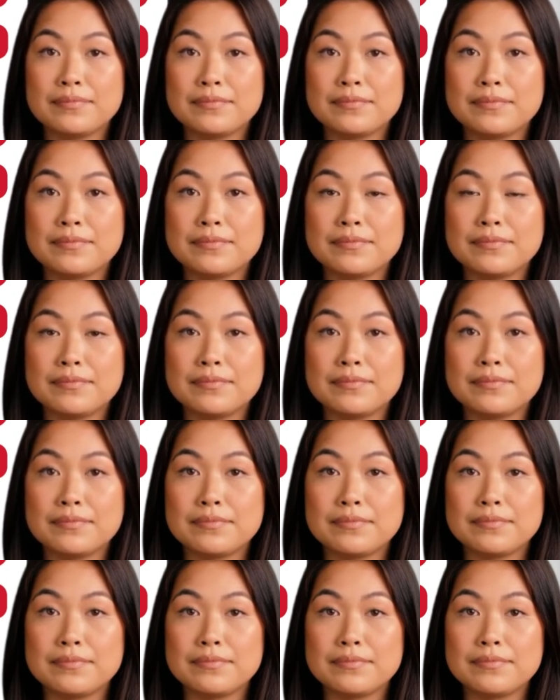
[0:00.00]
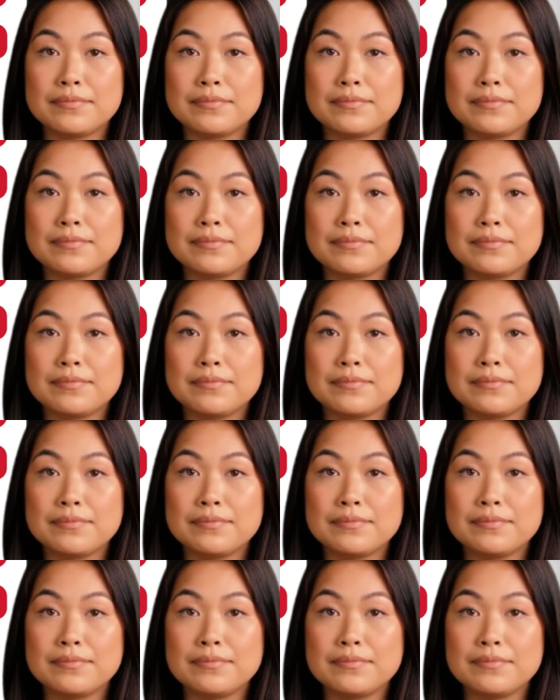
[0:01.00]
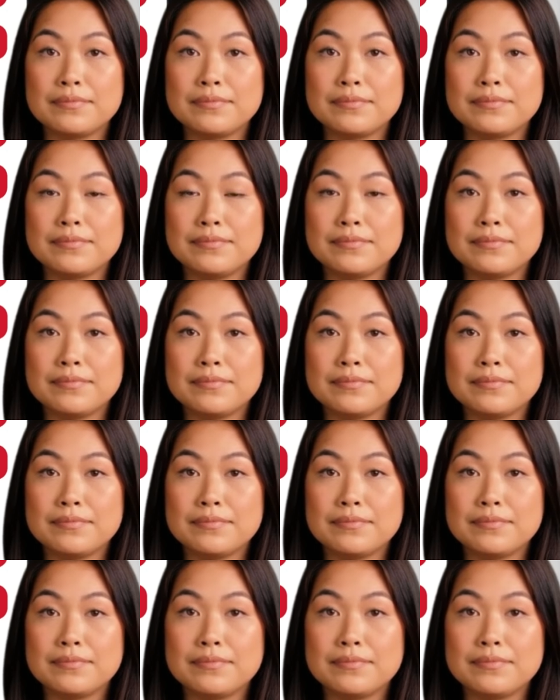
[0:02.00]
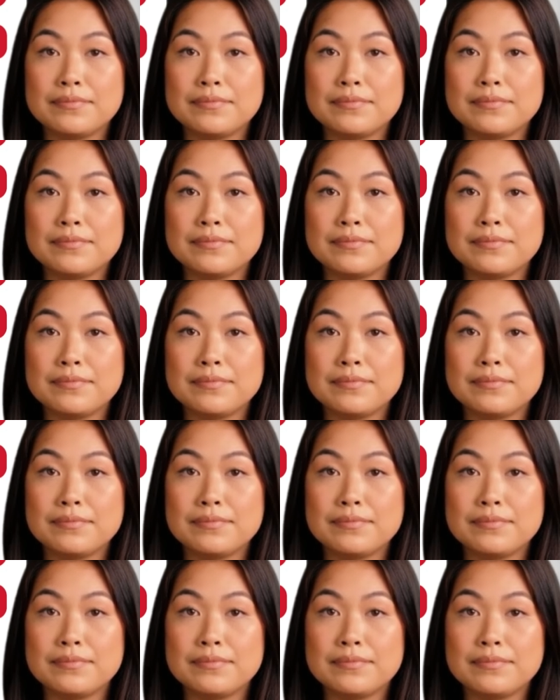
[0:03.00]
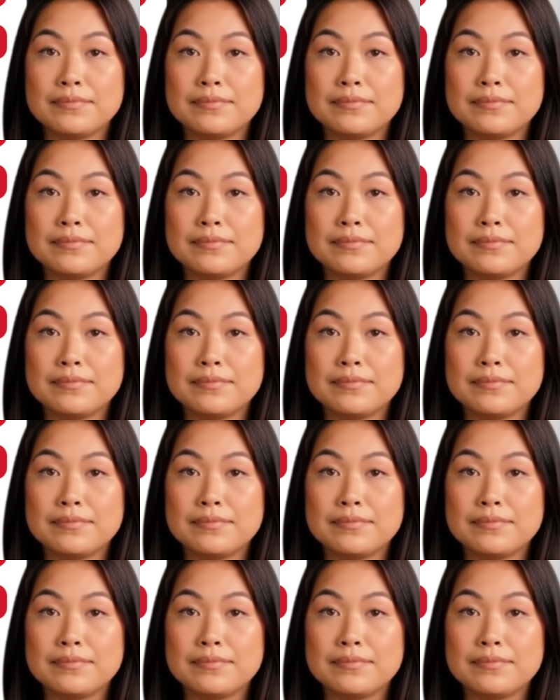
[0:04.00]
No one is speaking in this clip.